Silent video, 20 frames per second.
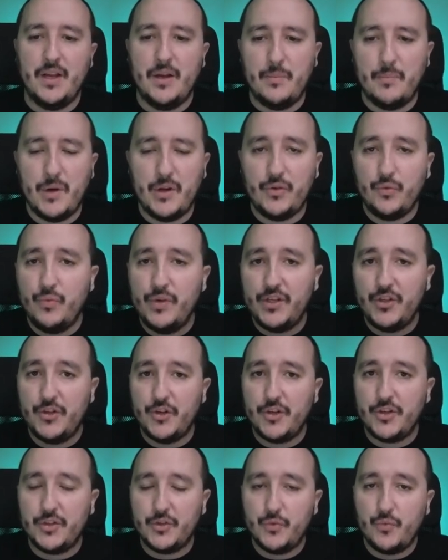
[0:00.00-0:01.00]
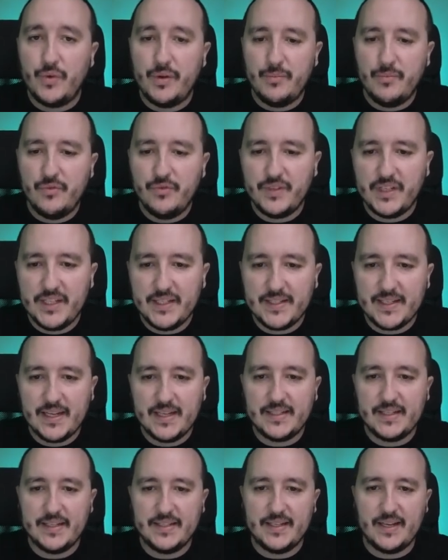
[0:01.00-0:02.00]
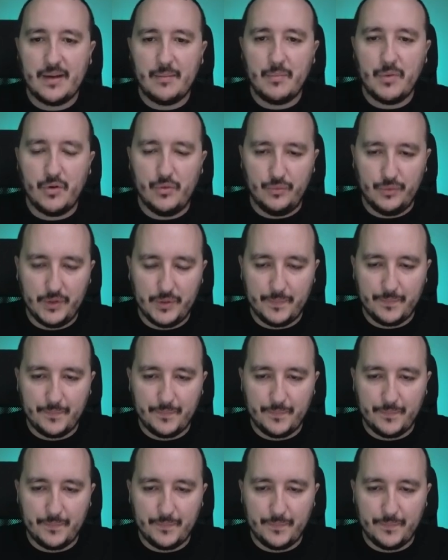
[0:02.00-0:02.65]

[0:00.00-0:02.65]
but we just remove this SSR mode.